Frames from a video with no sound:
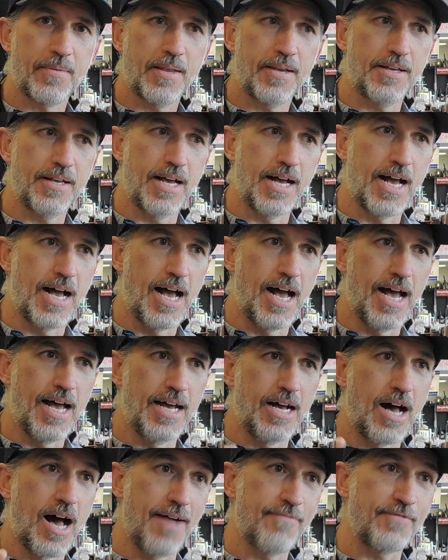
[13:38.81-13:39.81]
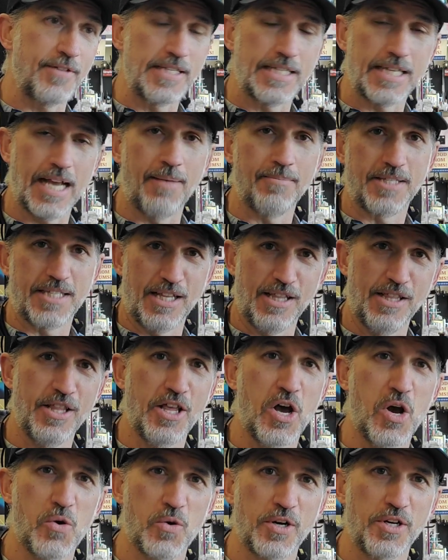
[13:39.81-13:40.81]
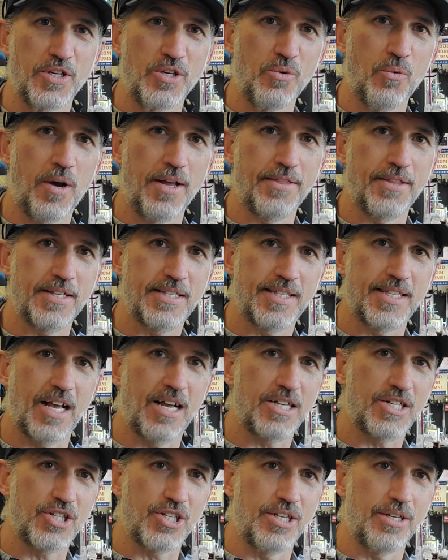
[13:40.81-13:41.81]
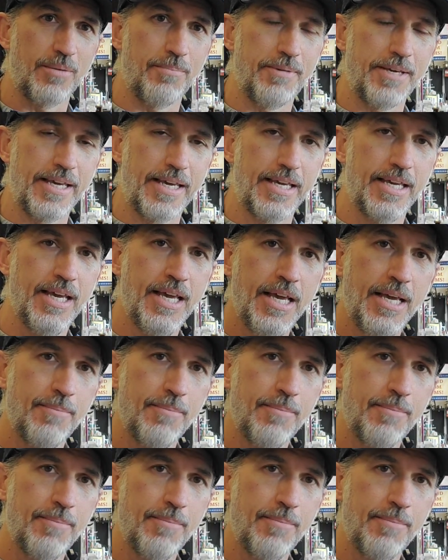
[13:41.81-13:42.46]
oftentimes the lower you want the suction to be,